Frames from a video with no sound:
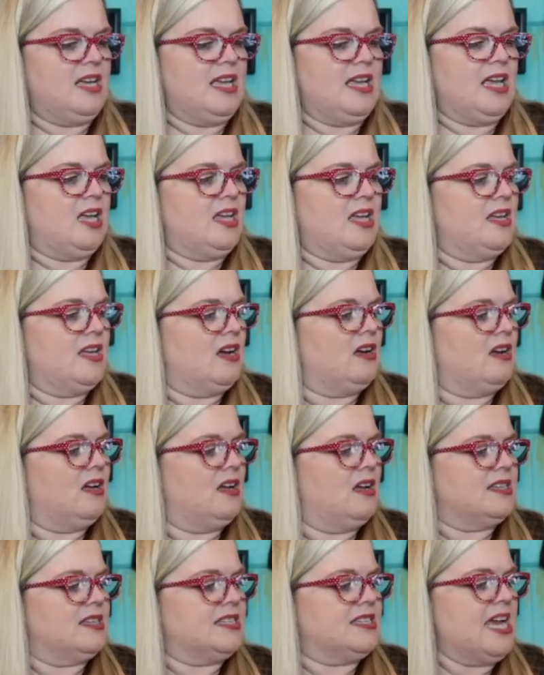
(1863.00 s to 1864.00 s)
it,
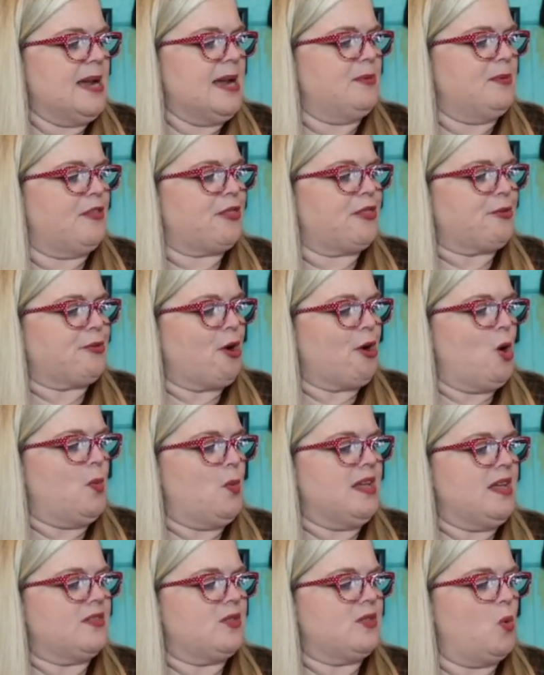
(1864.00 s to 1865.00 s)
table
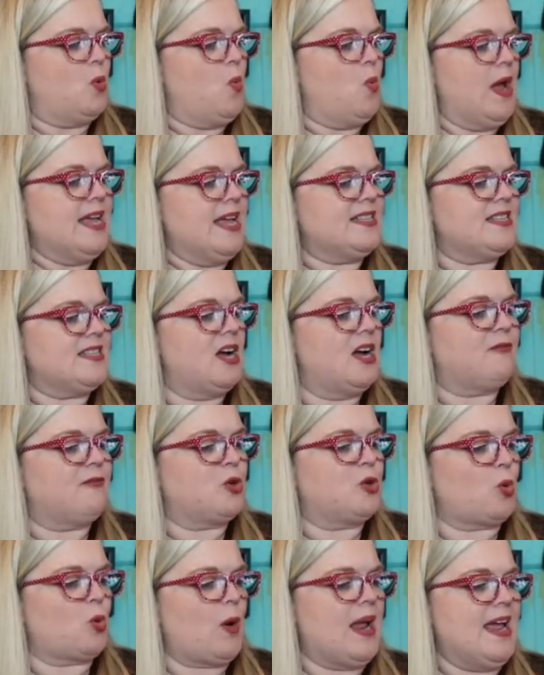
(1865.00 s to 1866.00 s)
throwing the weight of
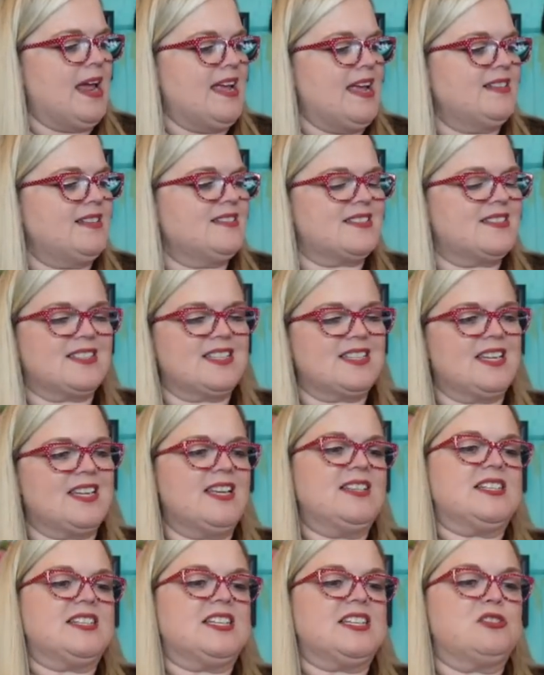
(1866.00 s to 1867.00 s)
grain
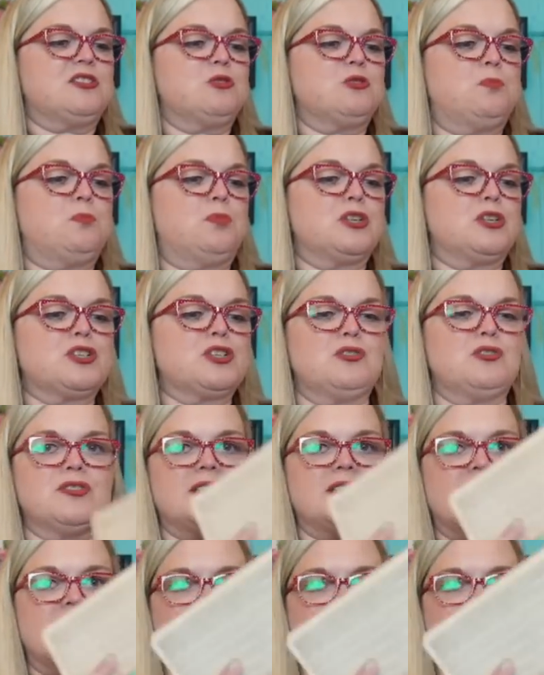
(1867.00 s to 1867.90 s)
seeds into bushels and